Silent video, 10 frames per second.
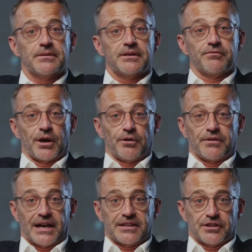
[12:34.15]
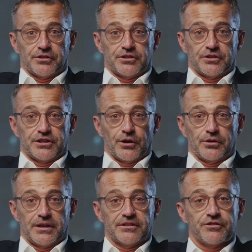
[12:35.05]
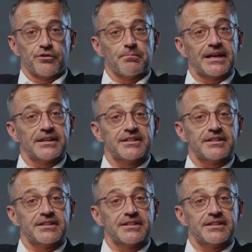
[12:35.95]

Involve end users early through beta